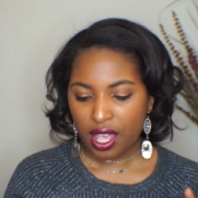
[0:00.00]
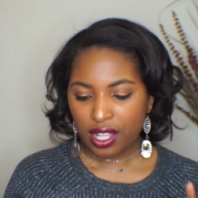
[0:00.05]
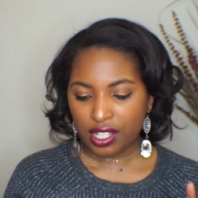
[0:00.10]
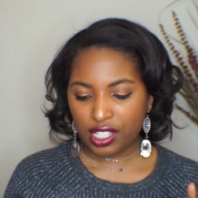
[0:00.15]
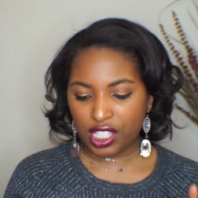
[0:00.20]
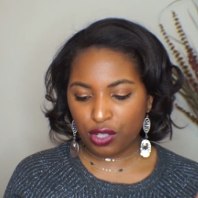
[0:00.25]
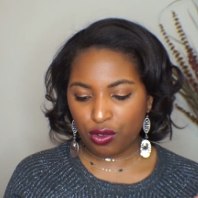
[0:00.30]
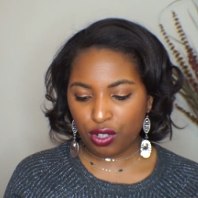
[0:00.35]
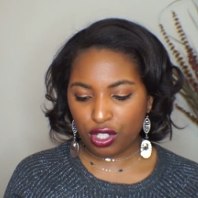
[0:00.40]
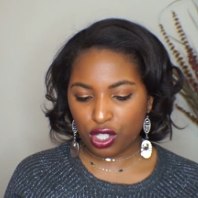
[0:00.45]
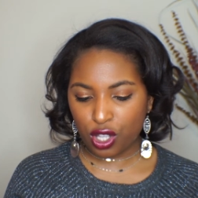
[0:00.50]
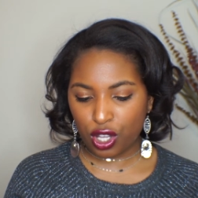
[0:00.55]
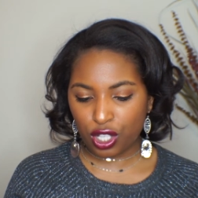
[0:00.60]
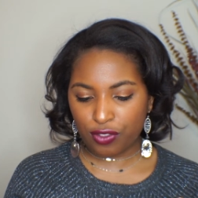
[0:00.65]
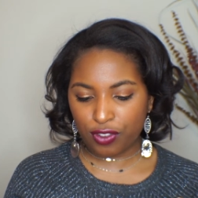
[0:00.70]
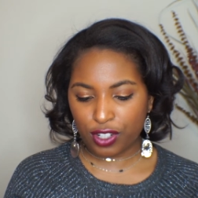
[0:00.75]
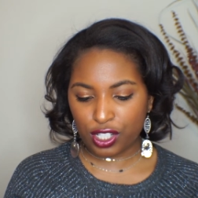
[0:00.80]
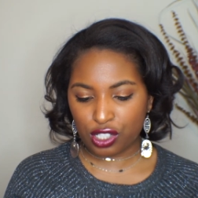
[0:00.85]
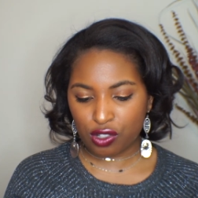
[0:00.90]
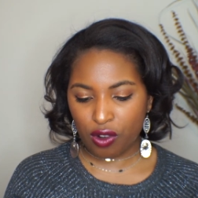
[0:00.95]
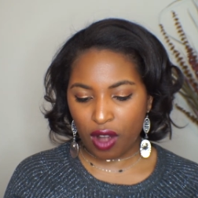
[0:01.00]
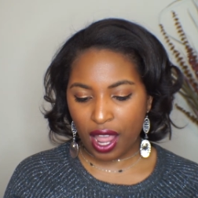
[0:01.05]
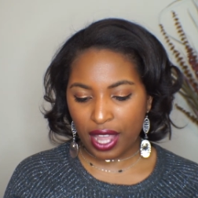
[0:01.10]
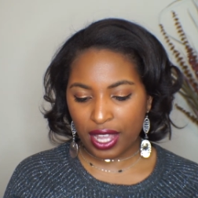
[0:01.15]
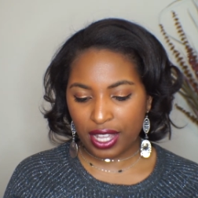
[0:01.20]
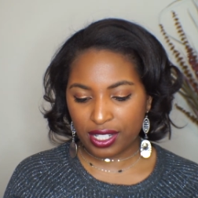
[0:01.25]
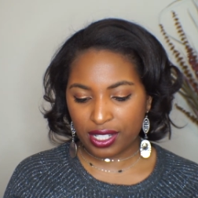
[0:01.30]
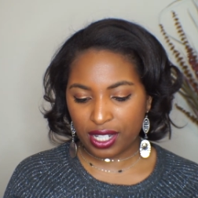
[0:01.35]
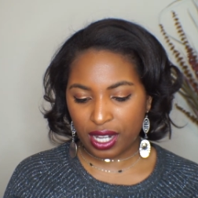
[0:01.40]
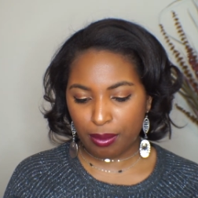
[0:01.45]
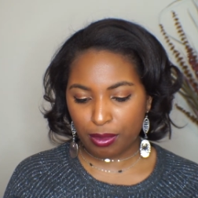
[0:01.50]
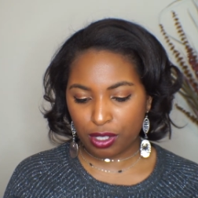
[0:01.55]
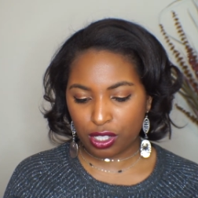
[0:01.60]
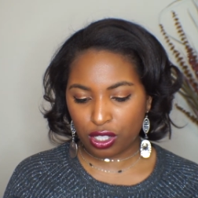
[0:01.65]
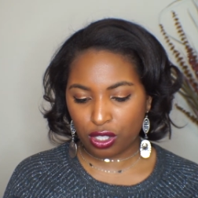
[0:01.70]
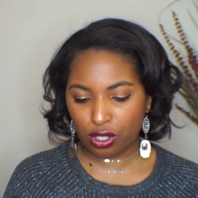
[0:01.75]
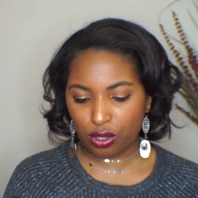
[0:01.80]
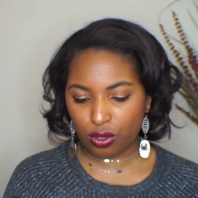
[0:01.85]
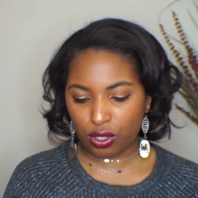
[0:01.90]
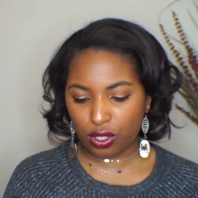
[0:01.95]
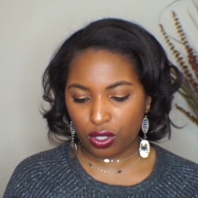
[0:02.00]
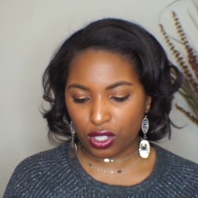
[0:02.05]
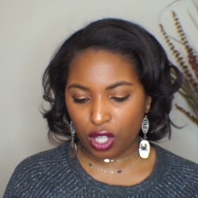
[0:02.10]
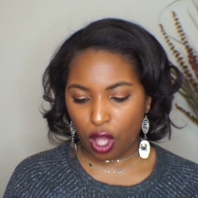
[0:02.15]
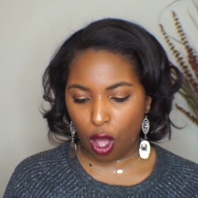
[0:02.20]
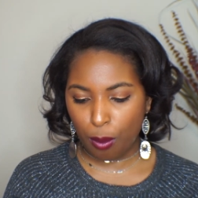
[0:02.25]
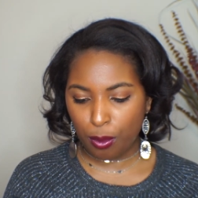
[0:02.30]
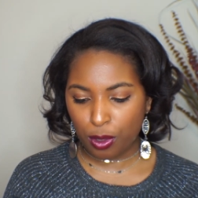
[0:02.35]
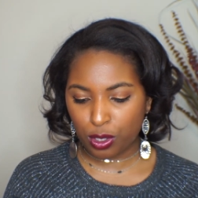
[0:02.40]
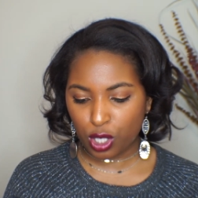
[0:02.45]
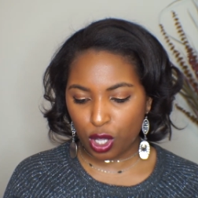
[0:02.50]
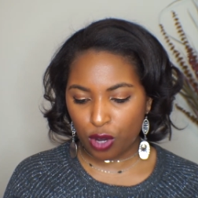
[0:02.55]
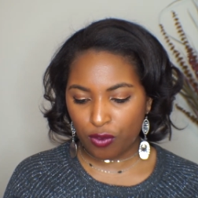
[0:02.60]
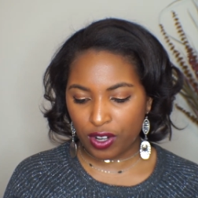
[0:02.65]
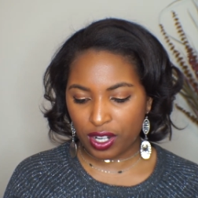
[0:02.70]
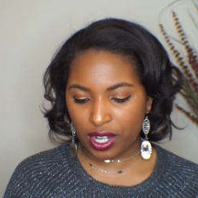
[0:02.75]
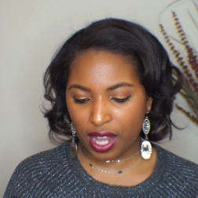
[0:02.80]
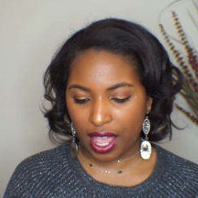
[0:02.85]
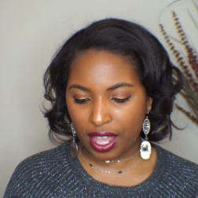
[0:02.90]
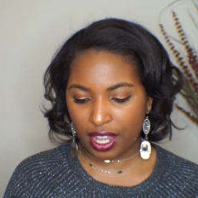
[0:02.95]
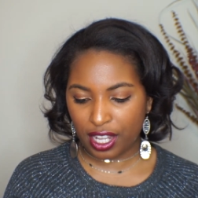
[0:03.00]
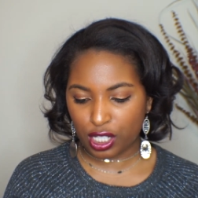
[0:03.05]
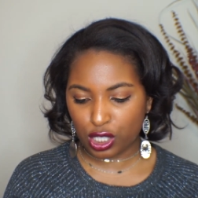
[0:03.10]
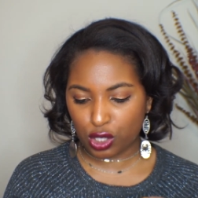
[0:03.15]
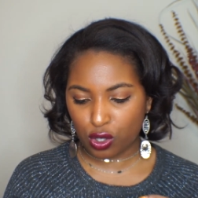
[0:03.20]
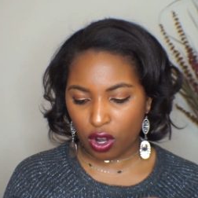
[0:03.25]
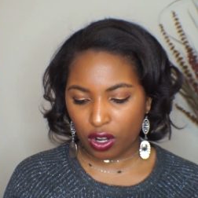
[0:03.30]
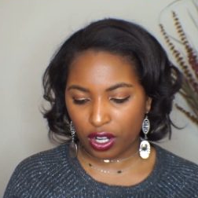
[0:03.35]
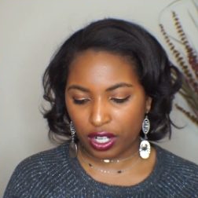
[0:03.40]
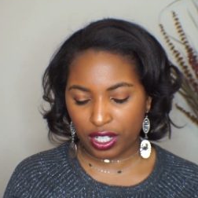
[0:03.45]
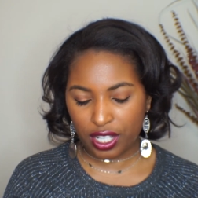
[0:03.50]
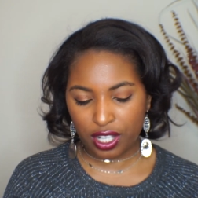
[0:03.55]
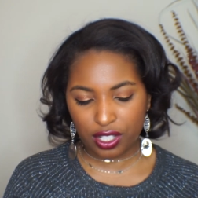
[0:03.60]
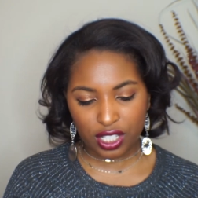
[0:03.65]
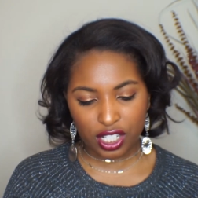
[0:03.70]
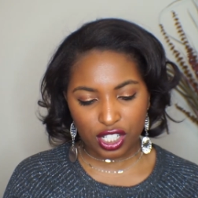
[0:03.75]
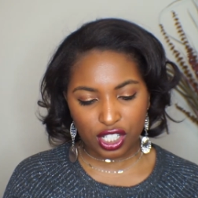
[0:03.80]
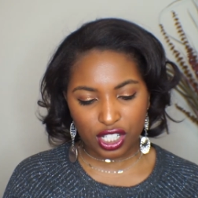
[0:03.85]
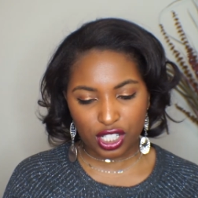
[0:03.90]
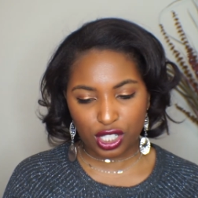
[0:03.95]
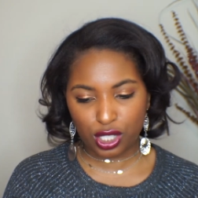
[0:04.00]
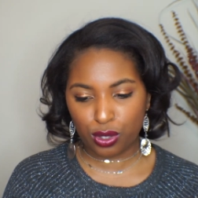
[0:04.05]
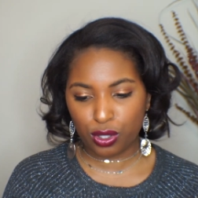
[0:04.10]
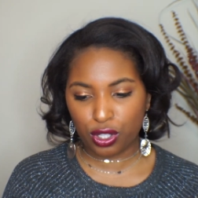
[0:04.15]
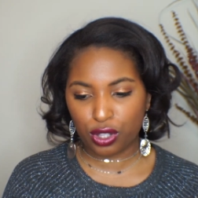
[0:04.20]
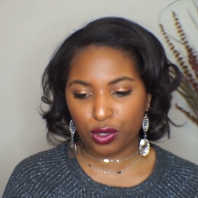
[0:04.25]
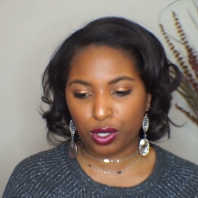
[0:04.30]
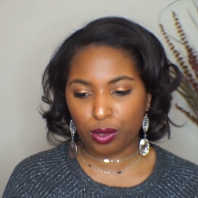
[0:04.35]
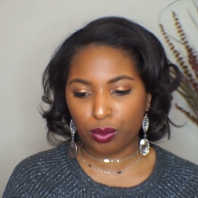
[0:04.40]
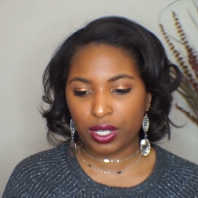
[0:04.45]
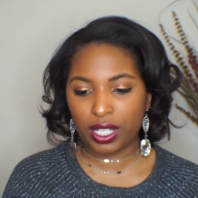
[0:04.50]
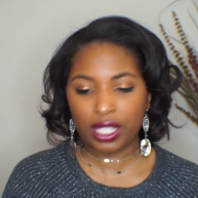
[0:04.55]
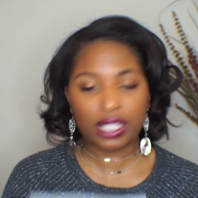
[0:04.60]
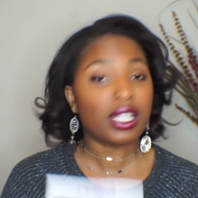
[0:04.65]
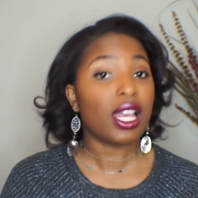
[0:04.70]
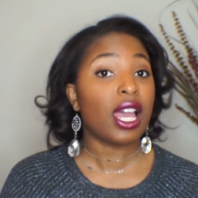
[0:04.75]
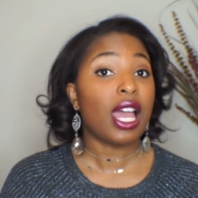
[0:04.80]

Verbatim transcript: See results for dry and damaged cuticles almost overnight and stronger nails in just two to three weeks.